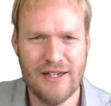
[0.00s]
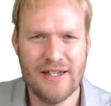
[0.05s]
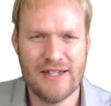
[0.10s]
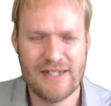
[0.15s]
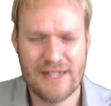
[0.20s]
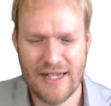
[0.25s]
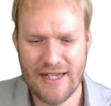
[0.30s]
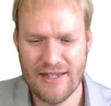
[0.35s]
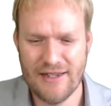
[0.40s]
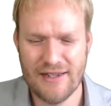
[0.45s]

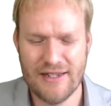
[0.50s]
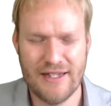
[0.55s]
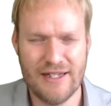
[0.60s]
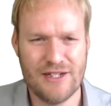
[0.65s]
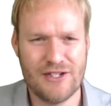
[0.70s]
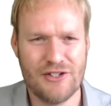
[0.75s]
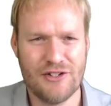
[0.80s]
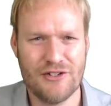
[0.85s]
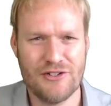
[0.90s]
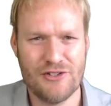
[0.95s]
tan
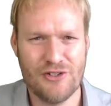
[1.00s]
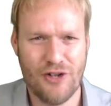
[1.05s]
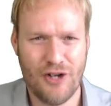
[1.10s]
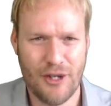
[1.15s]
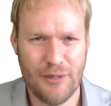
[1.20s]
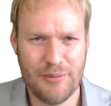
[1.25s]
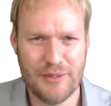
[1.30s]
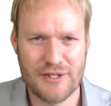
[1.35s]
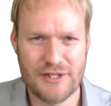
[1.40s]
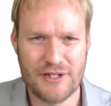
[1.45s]
theta is
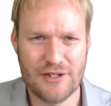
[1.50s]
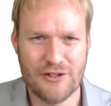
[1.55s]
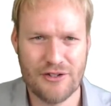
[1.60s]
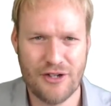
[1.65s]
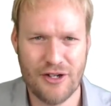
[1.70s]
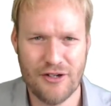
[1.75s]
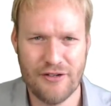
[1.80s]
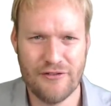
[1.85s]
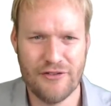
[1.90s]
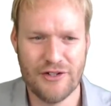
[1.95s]
opposite
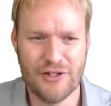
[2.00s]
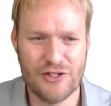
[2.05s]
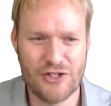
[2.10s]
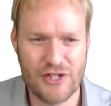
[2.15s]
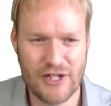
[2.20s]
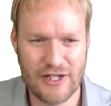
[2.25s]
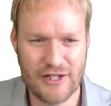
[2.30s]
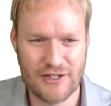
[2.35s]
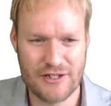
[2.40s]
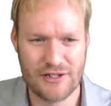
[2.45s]
over
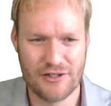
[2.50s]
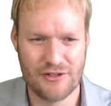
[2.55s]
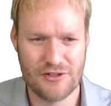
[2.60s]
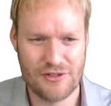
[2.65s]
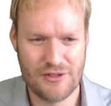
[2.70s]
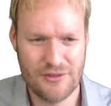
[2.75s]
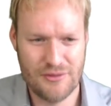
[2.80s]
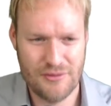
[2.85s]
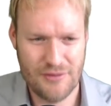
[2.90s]
adjacent.